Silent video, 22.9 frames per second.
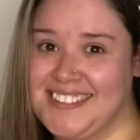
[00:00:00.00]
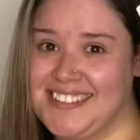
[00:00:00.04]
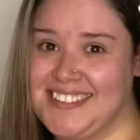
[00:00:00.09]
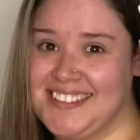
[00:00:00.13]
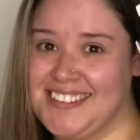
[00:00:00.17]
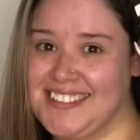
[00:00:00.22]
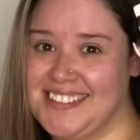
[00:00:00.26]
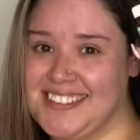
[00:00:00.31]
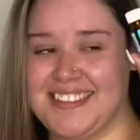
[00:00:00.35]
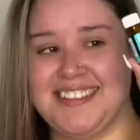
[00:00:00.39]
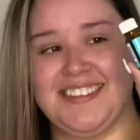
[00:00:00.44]

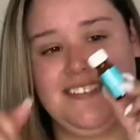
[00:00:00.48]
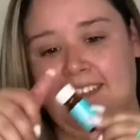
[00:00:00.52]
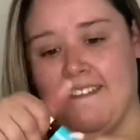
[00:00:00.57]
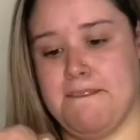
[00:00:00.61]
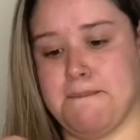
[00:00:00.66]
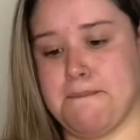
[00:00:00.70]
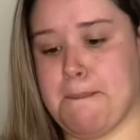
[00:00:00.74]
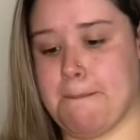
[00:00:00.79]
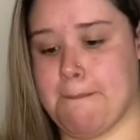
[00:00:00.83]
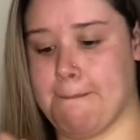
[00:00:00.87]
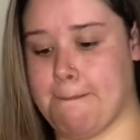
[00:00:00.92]
Next, I'm
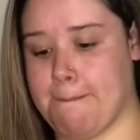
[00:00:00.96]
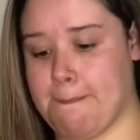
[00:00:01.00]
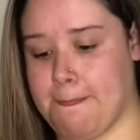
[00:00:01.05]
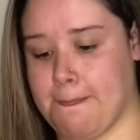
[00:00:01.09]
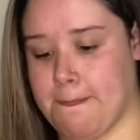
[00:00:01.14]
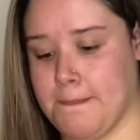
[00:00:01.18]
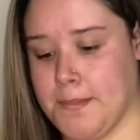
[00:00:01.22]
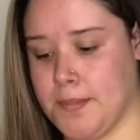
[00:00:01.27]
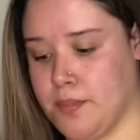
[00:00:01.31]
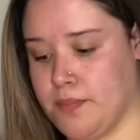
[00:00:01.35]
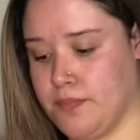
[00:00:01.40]
going to be
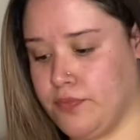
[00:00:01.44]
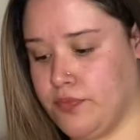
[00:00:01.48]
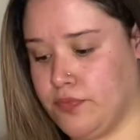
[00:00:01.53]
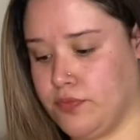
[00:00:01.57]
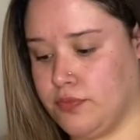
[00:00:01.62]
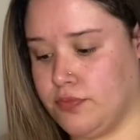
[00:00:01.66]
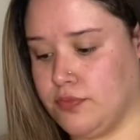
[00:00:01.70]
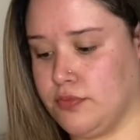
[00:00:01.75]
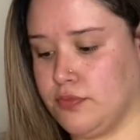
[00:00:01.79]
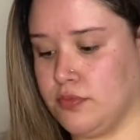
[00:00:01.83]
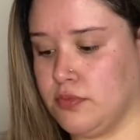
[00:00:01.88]
using the
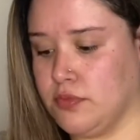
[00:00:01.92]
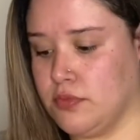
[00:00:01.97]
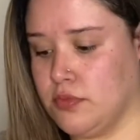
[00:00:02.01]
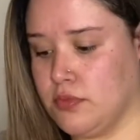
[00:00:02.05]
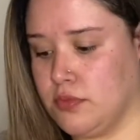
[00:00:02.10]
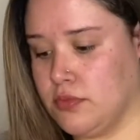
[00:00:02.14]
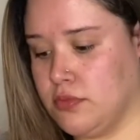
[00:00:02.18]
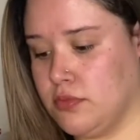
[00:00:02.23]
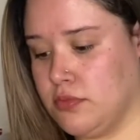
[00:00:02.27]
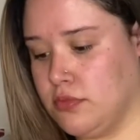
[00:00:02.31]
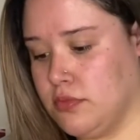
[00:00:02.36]
Moroccan oil
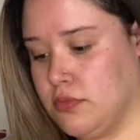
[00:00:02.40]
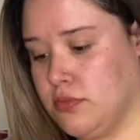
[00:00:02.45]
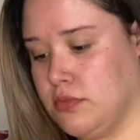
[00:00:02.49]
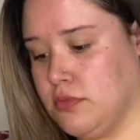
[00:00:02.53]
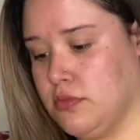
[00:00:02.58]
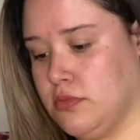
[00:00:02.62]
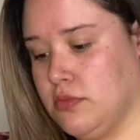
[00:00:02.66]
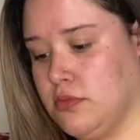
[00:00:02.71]
treatment.